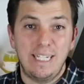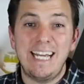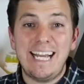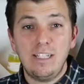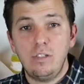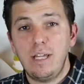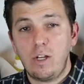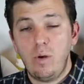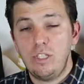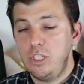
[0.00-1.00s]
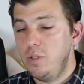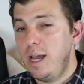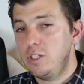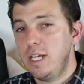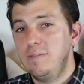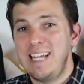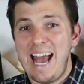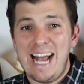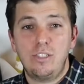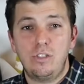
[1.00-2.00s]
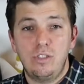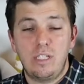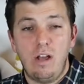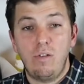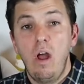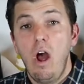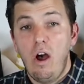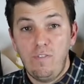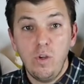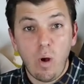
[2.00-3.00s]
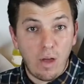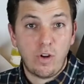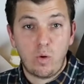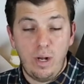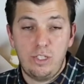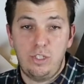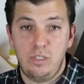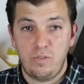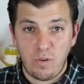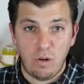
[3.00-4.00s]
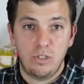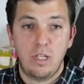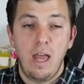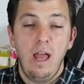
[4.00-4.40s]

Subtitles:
And to answer that question, you actually have to ask yourself a few other questions. First,